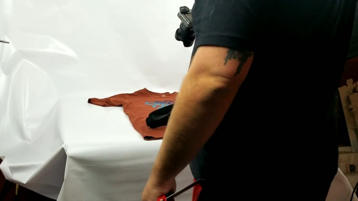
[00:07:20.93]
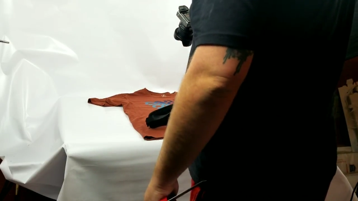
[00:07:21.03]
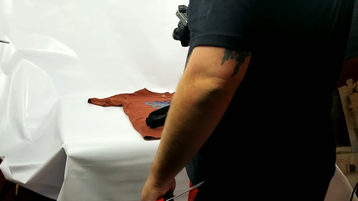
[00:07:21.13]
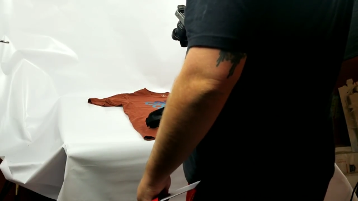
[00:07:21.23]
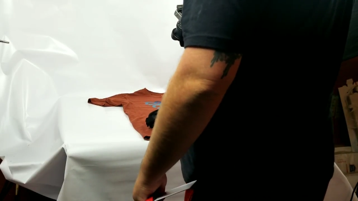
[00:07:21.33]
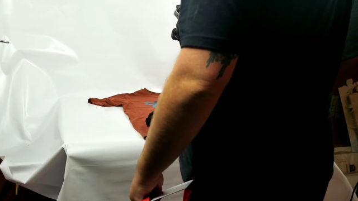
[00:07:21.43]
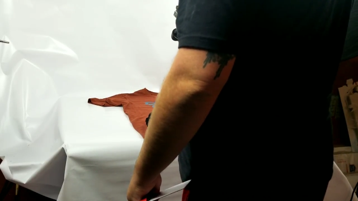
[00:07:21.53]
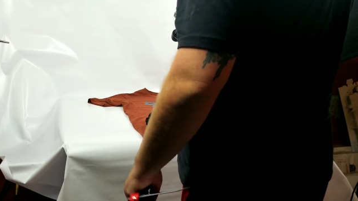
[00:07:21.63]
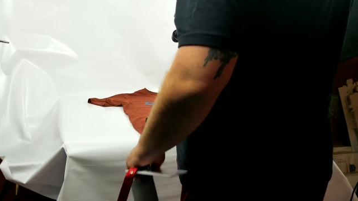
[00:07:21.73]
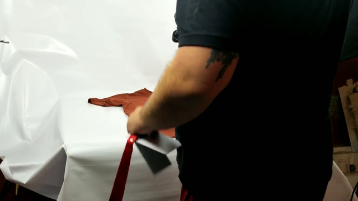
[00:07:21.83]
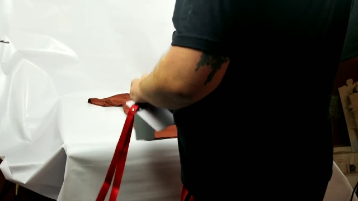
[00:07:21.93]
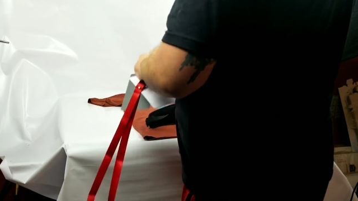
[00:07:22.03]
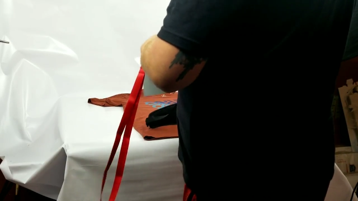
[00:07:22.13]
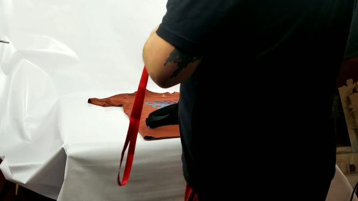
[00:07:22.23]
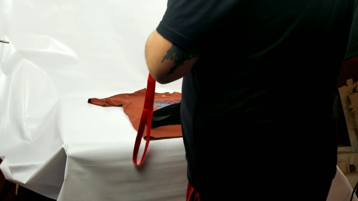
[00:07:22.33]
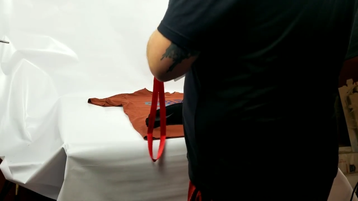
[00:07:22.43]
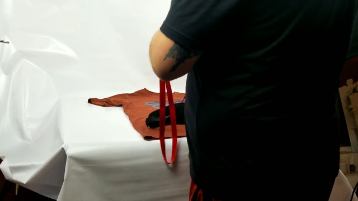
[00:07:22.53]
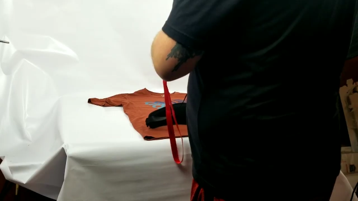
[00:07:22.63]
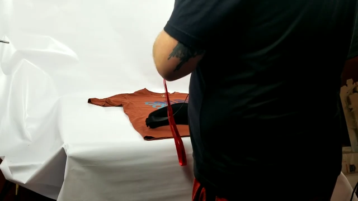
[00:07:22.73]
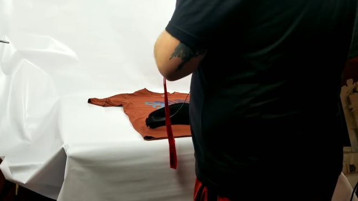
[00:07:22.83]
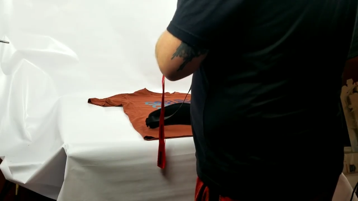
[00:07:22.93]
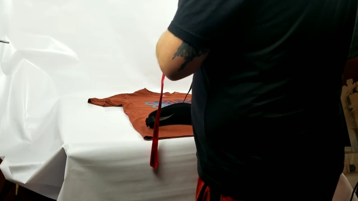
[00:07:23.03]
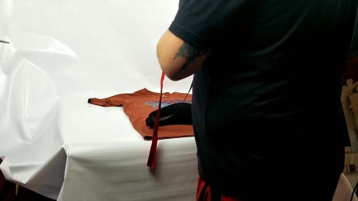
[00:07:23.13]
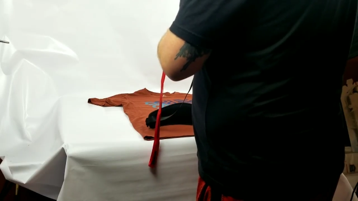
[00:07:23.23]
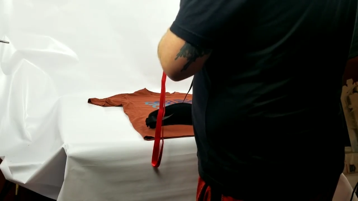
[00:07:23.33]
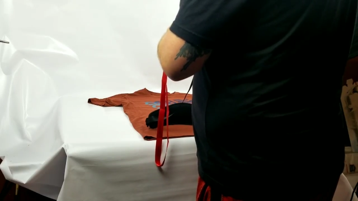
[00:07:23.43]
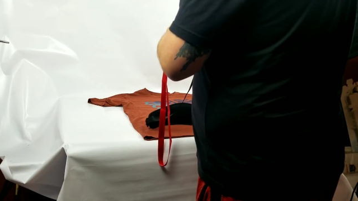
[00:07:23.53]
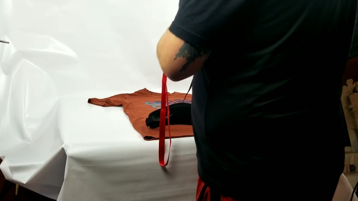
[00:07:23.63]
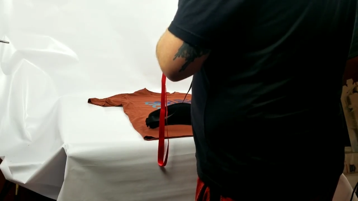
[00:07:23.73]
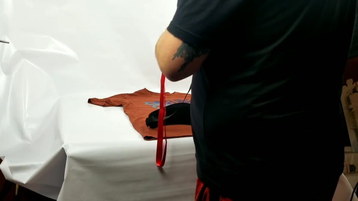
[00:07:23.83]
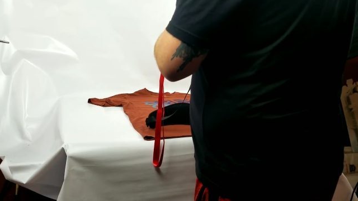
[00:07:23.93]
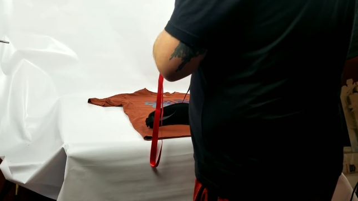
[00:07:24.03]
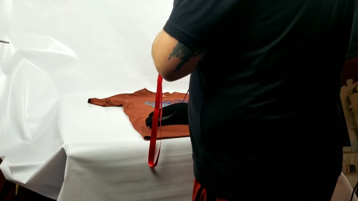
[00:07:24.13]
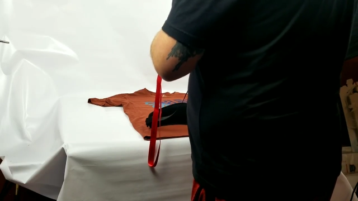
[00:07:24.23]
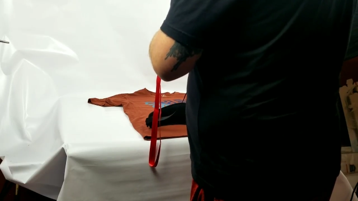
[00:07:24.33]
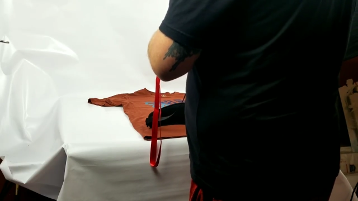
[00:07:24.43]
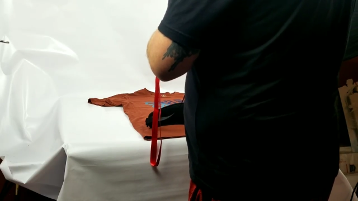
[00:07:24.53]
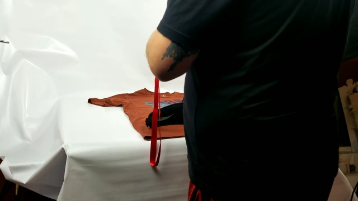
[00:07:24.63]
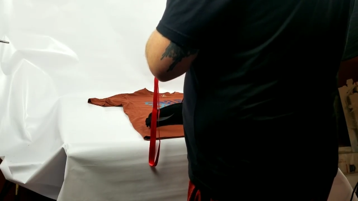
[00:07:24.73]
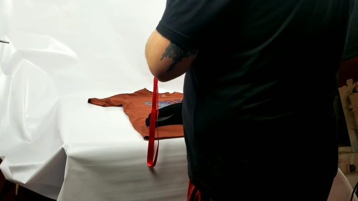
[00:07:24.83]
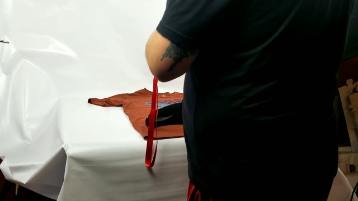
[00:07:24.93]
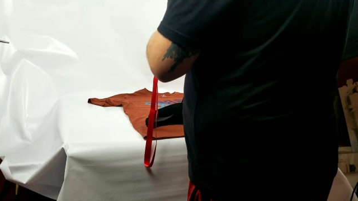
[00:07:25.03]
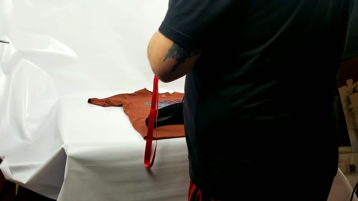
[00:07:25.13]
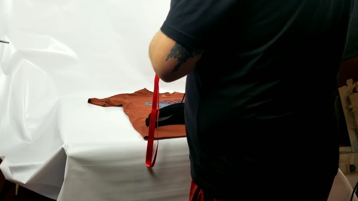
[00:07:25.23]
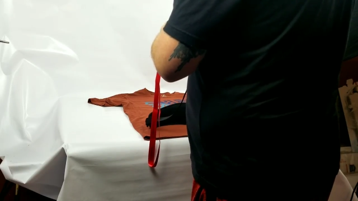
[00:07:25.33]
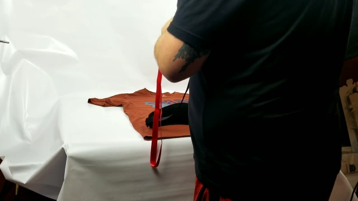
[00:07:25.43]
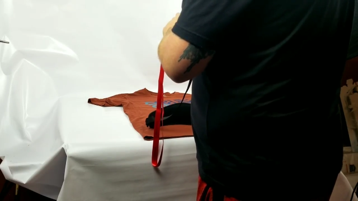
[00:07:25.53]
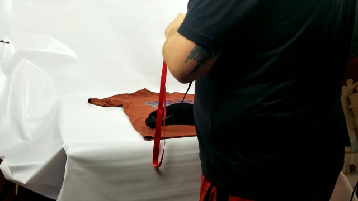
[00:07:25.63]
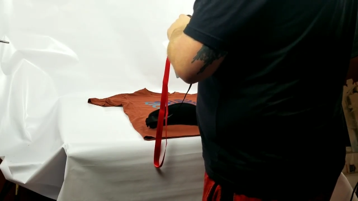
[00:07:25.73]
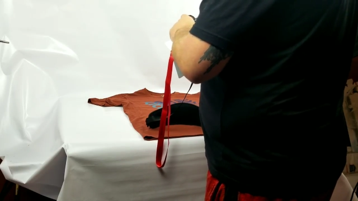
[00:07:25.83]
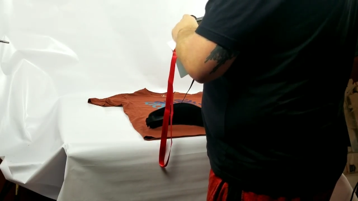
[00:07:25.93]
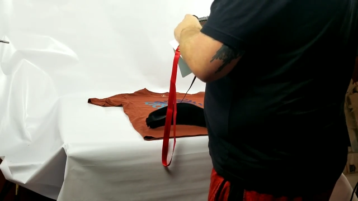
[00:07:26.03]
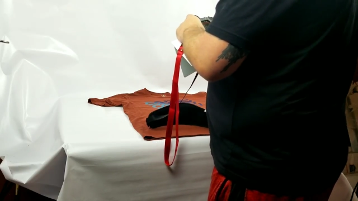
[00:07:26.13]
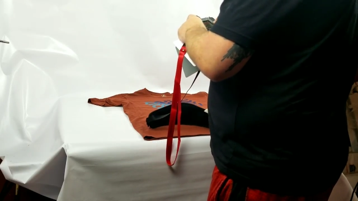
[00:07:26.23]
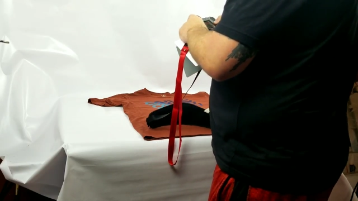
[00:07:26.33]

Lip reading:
Nobody's mouth can be seen.